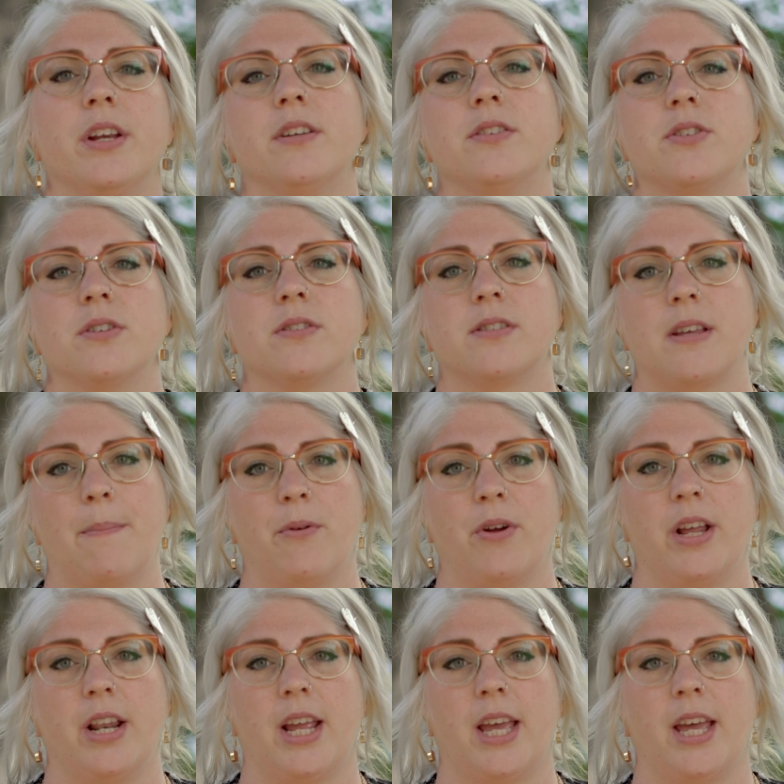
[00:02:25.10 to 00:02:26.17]
need to start
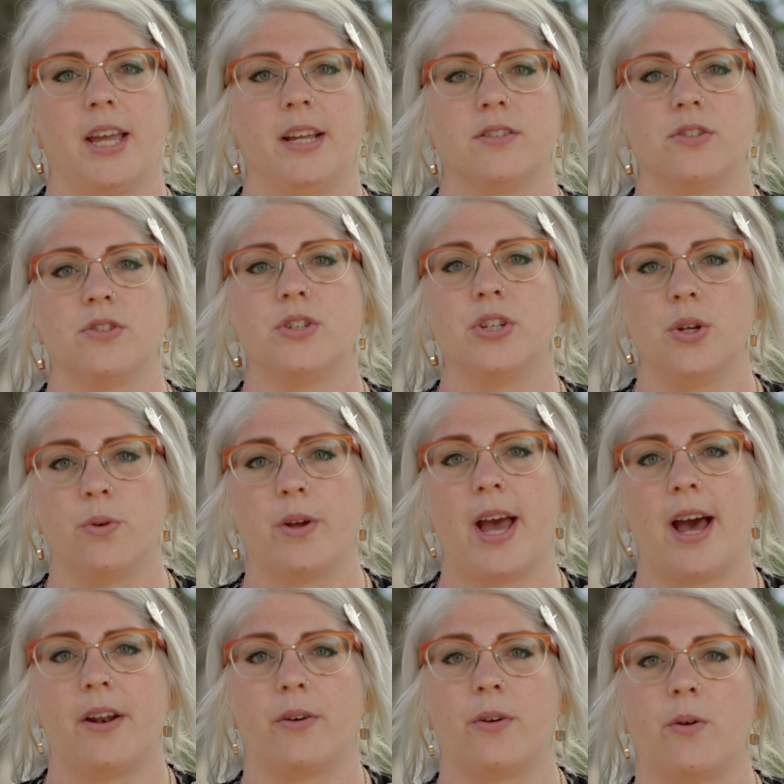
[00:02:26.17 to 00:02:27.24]
separating it into two
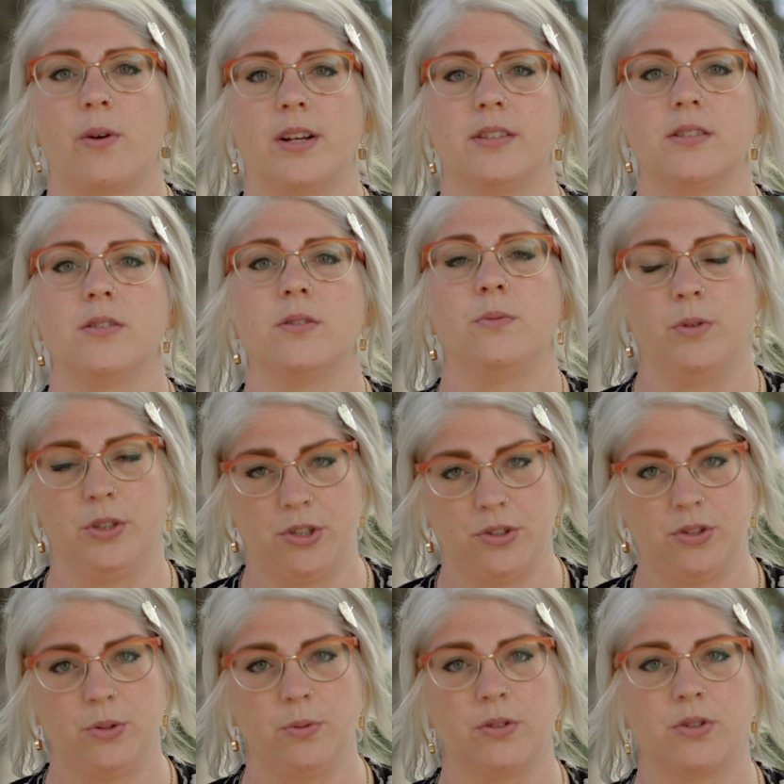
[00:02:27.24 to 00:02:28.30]
categories, which
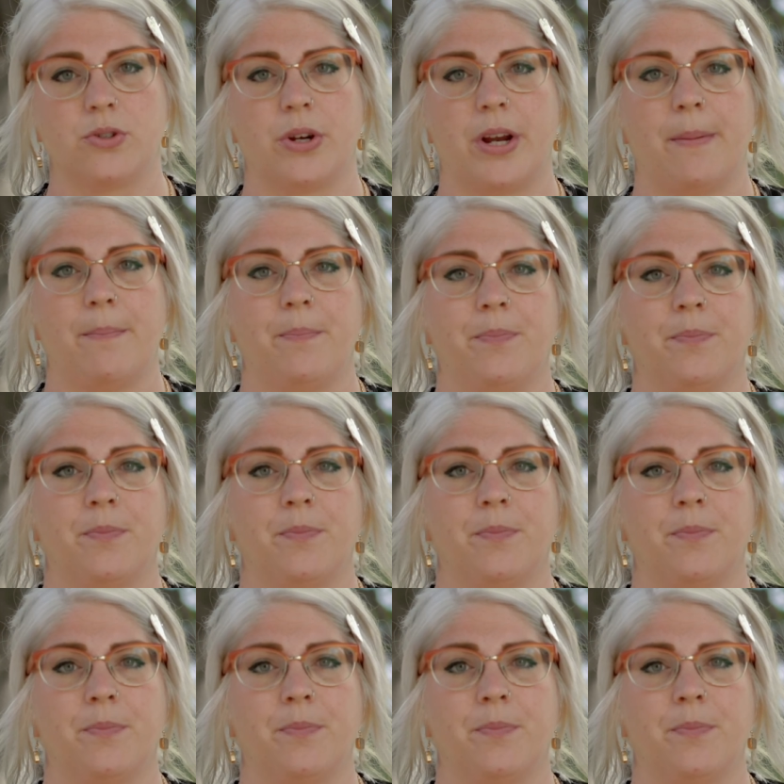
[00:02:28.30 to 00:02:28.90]
is dual stream.